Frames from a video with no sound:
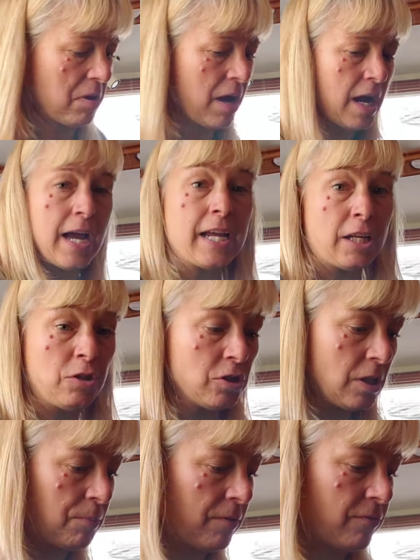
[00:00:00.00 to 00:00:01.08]
I
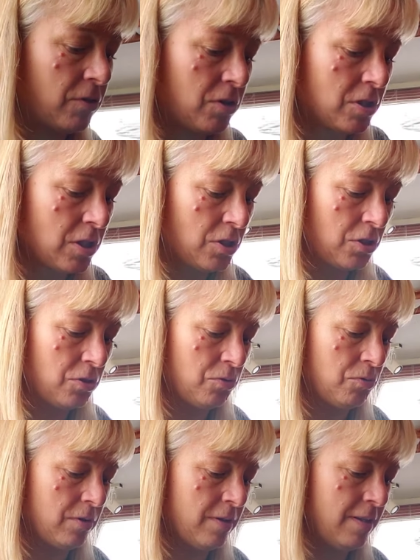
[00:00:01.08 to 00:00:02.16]
usually prefer to
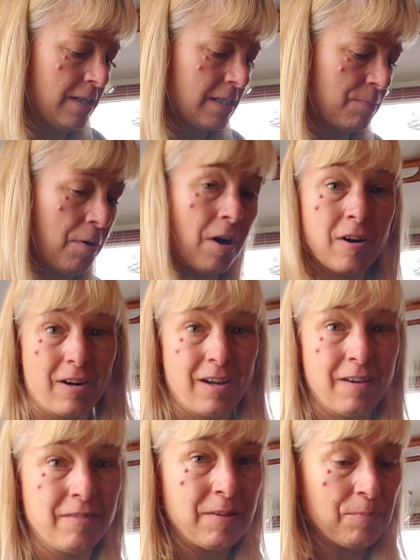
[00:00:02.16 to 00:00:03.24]
do this part
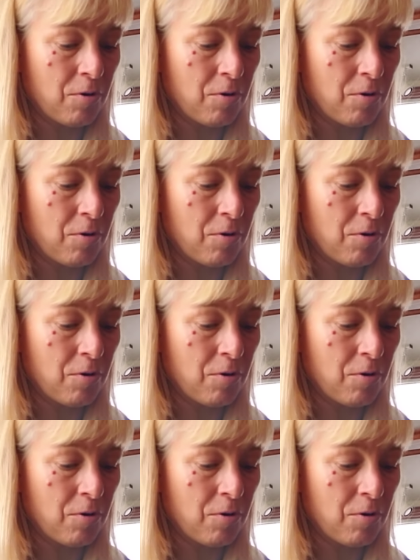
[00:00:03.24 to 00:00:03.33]
of the